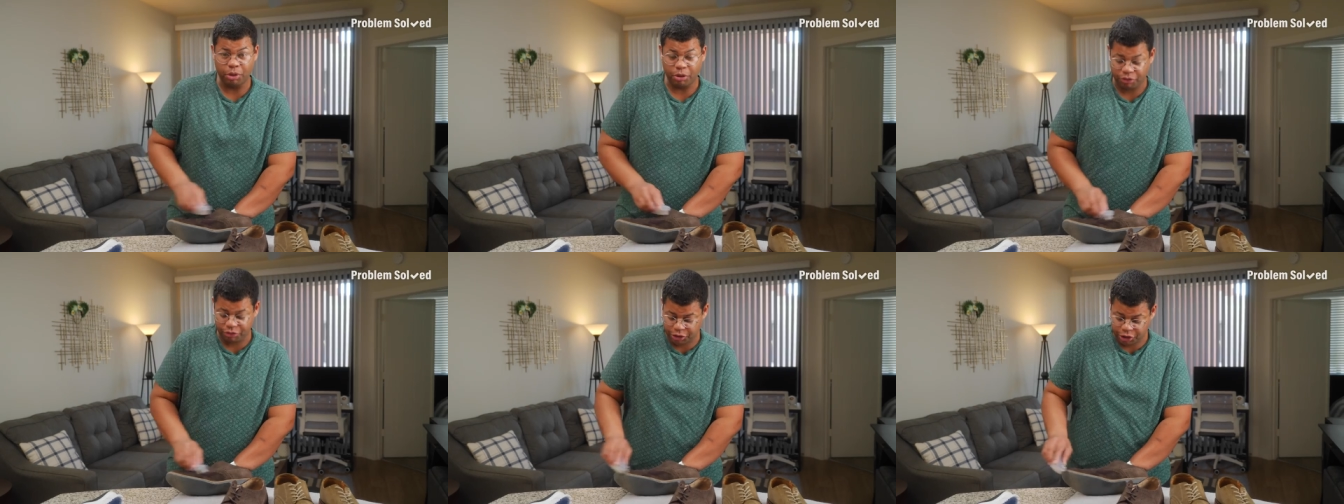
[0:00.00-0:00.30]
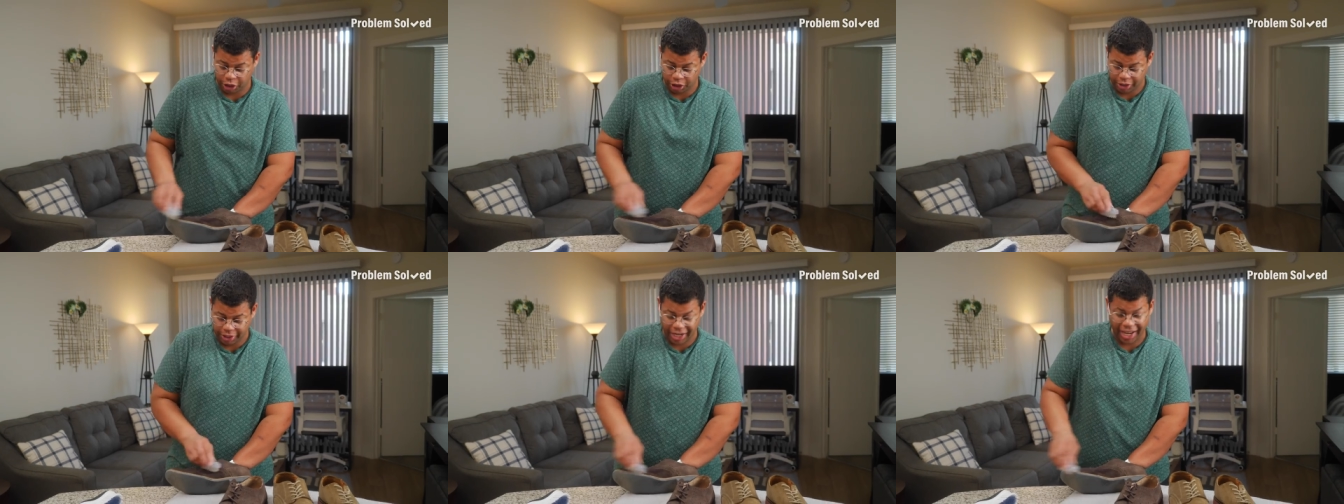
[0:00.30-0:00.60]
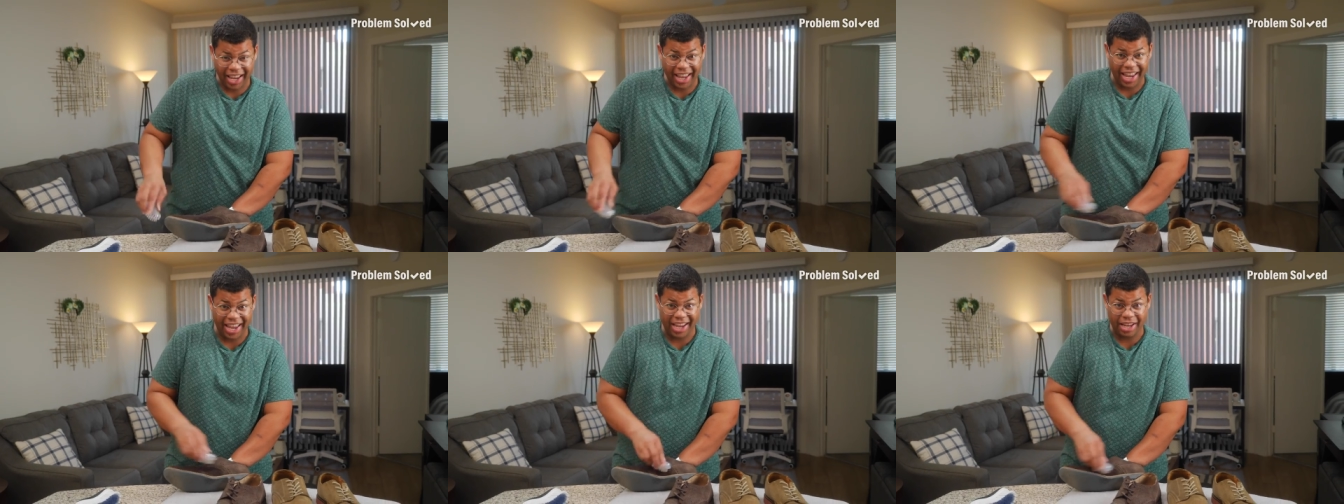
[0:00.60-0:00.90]
remove dirt
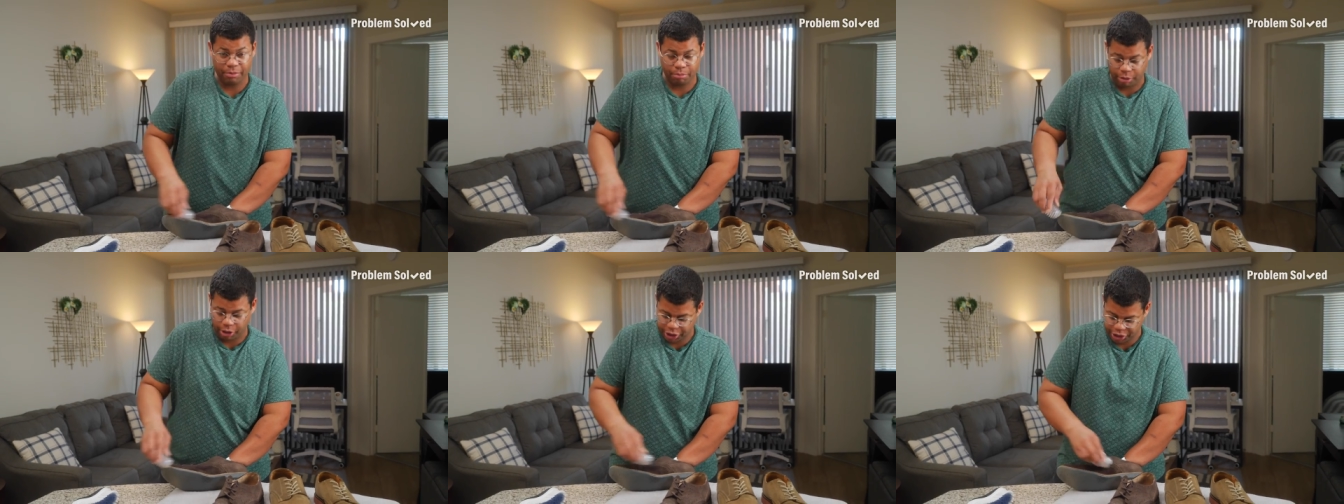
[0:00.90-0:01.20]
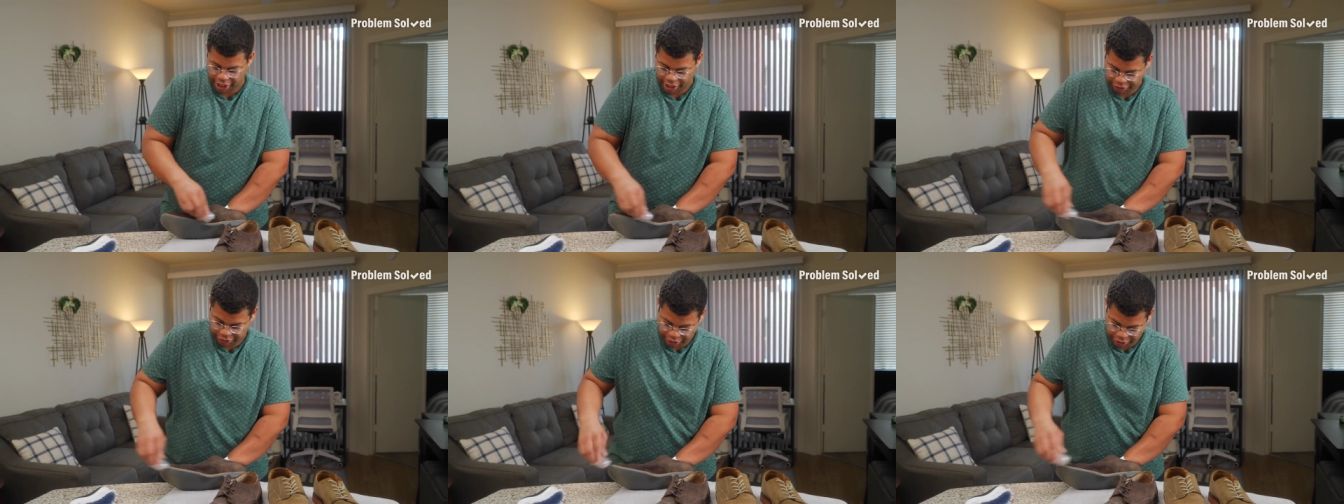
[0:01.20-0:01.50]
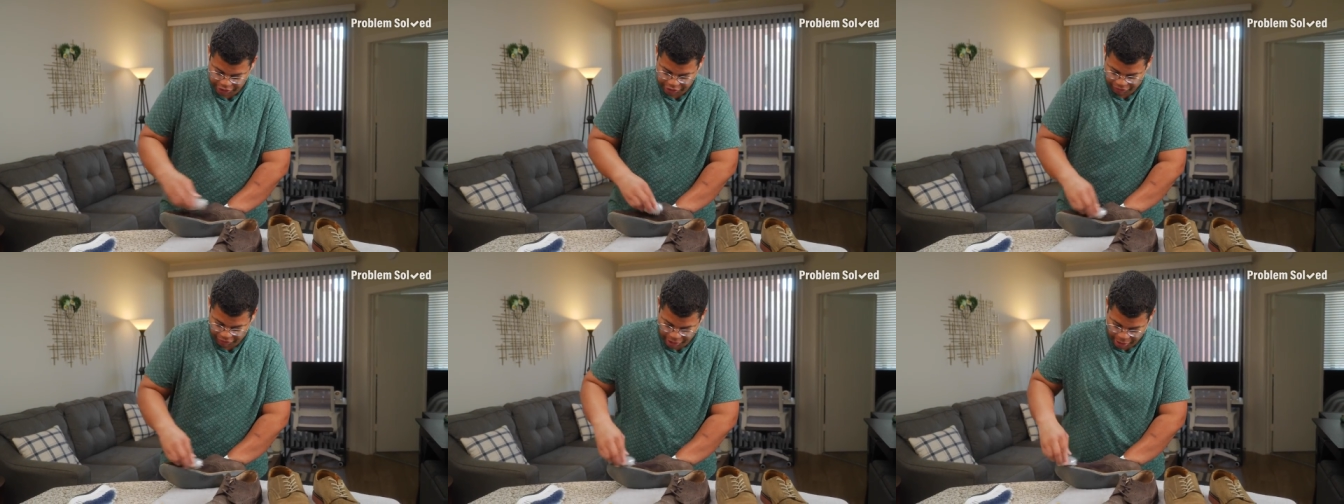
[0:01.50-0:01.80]
and brush out
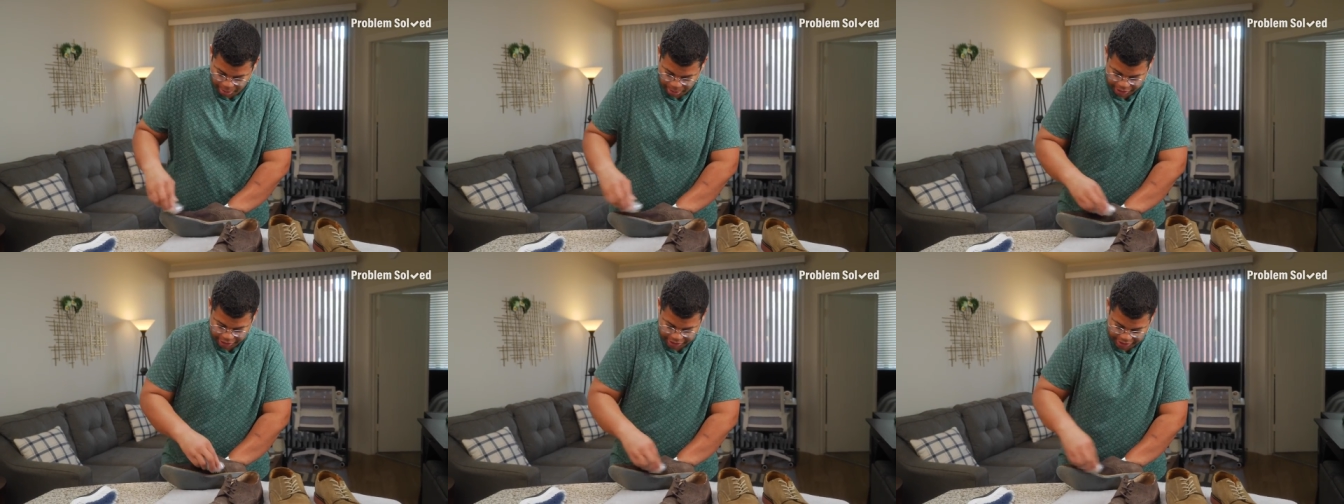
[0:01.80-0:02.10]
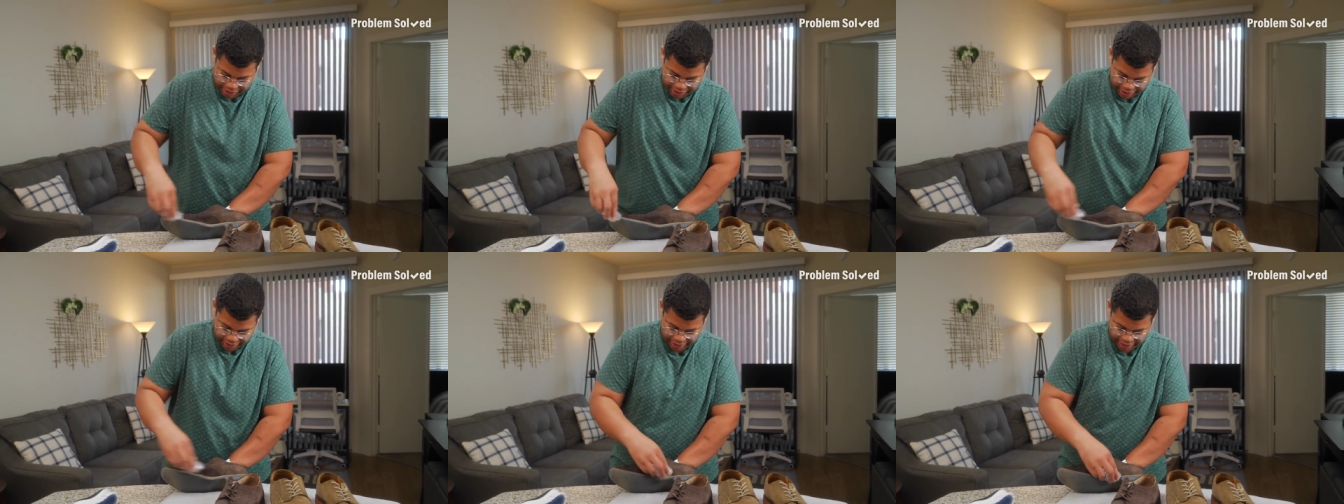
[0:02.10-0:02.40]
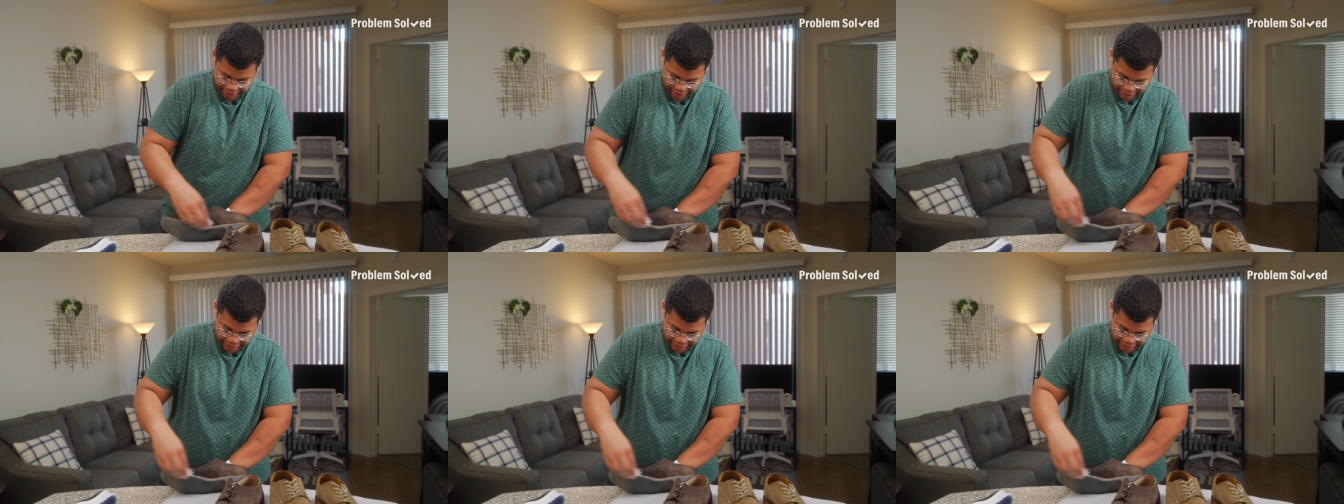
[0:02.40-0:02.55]
those fibers.